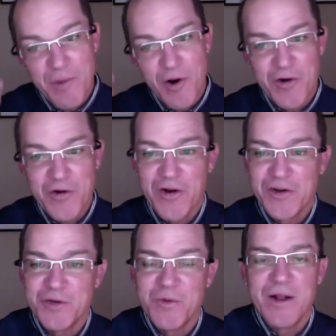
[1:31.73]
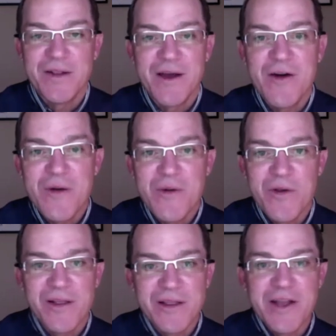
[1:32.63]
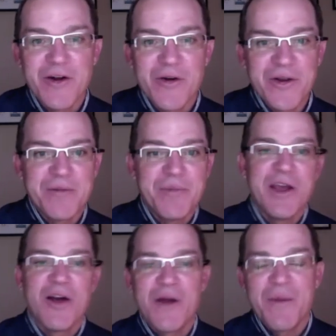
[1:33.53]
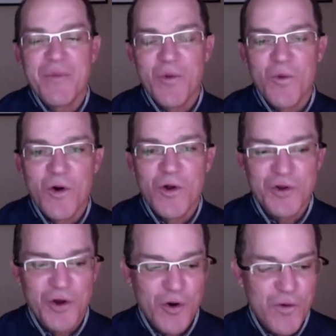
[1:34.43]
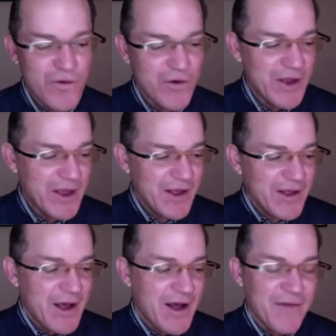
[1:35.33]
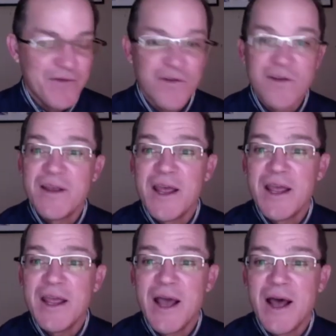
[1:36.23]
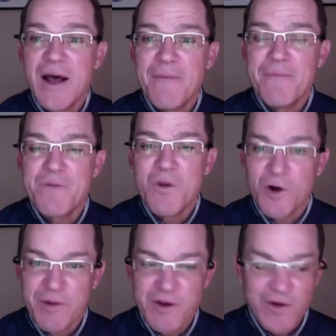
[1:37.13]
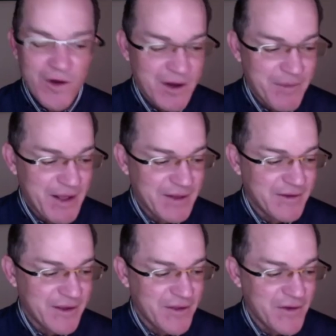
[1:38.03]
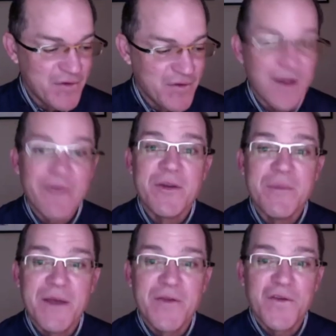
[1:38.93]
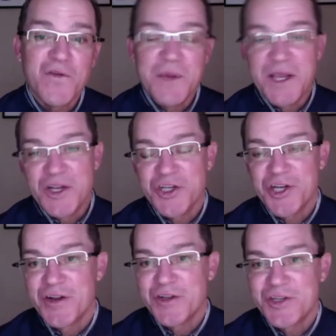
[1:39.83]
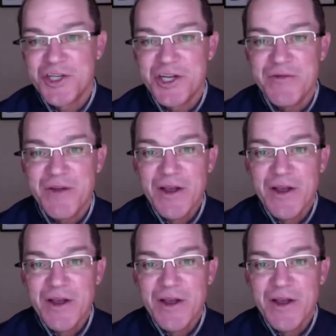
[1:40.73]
Impartner, as you well know, we're the leader in PRM the world over. Today, we're going to be talking about the 7 myths of being a channel chief.